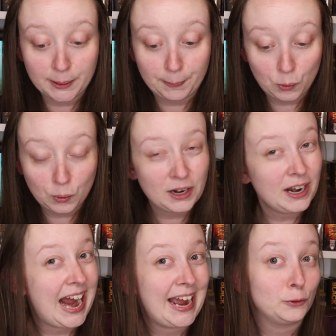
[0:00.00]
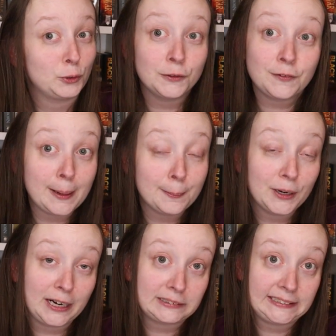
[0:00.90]
Kapoor. I don't know if I'm
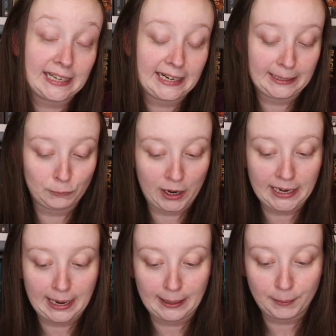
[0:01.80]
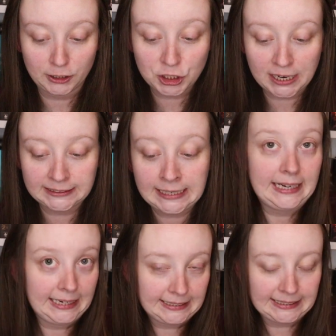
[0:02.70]
pronouncing that name right. I apologize.
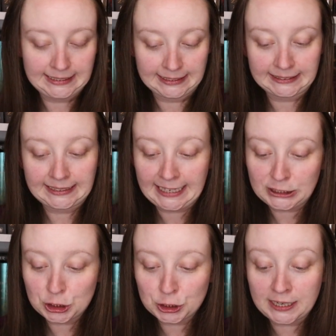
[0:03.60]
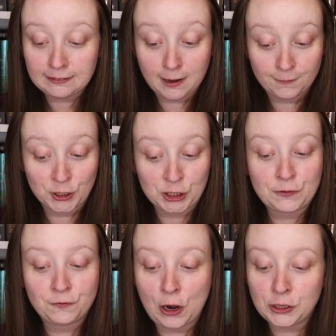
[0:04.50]
It is Gangsters and Lovers,
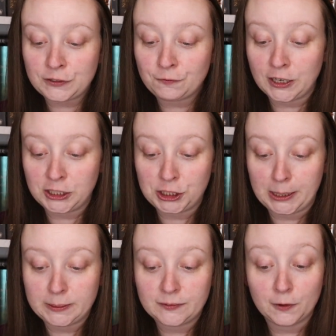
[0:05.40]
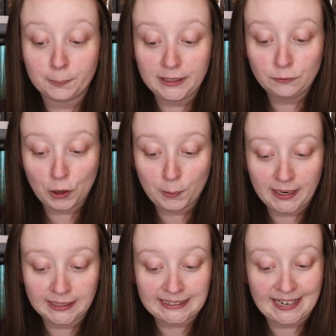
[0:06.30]
False Friendships, Forbidden
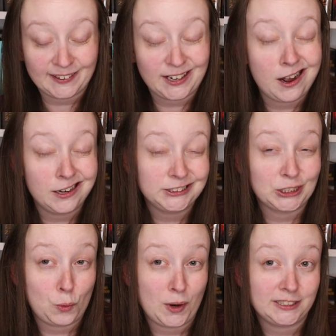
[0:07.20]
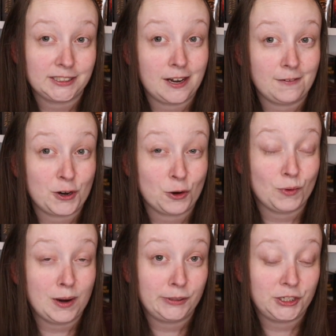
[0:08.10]
Romance, and the Consequence of
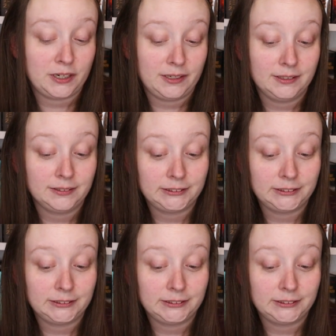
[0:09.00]
Corruption.